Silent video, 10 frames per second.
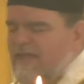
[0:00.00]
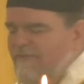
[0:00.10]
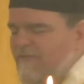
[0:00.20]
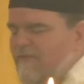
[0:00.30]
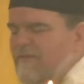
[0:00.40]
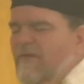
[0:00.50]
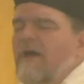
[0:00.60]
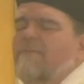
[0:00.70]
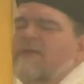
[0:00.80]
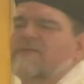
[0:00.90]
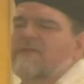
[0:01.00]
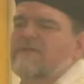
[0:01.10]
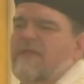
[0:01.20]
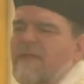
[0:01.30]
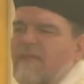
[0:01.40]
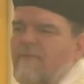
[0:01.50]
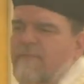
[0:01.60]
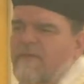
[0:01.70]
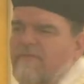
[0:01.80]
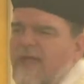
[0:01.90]
gifts that God mentions that we
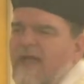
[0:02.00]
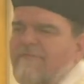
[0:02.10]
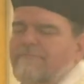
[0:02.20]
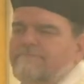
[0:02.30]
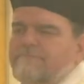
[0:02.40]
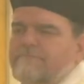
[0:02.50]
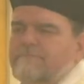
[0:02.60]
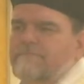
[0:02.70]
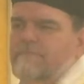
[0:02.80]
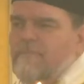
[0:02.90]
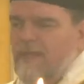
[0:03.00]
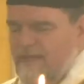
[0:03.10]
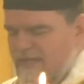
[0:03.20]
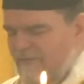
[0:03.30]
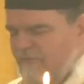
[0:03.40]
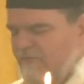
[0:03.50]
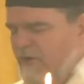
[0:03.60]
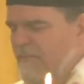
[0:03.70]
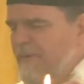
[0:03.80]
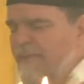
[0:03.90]
must have. And he gives a
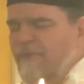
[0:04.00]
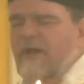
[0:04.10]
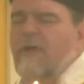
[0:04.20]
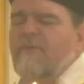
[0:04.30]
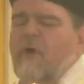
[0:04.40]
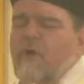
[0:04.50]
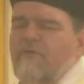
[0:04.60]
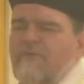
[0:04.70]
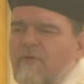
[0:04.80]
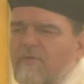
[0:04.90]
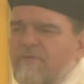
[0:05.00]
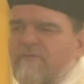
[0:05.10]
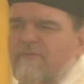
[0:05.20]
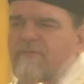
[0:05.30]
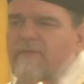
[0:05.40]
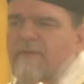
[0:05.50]
certain people to help the all souls.